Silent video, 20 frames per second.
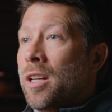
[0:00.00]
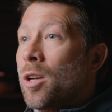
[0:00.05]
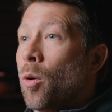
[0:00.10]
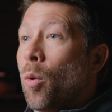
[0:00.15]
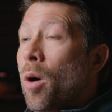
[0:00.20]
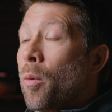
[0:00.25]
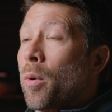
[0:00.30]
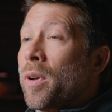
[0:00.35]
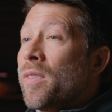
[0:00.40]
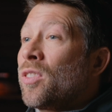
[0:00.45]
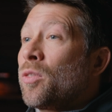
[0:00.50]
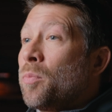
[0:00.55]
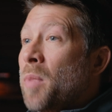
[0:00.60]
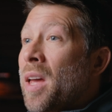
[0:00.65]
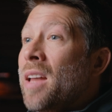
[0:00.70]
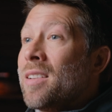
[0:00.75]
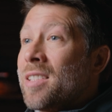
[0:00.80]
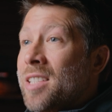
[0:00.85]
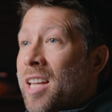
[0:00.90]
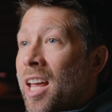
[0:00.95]
While we've
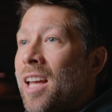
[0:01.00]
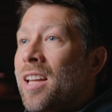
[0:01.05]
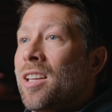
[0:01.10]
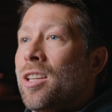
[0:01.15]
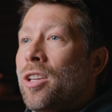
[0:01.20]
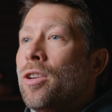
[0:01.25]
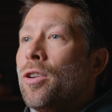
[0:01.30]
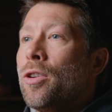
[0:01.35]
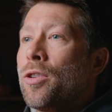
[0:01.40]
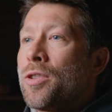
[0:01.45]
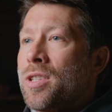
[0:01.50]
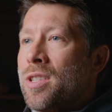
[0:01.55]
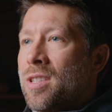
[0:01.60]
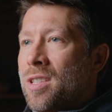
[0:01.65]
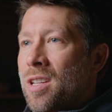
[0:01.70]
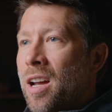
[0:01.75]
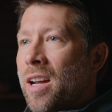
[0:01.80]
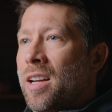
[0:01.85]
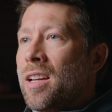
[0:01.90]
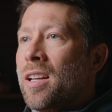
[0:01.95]
spent 10 years
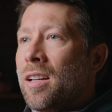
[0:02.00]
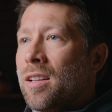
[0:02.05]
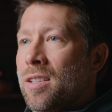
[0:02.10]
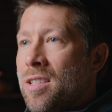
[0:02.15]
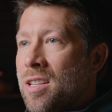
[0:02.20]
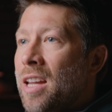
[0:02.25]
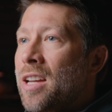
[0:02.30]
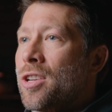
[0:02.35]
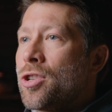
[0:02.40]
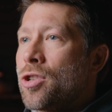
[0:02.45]
designing a skate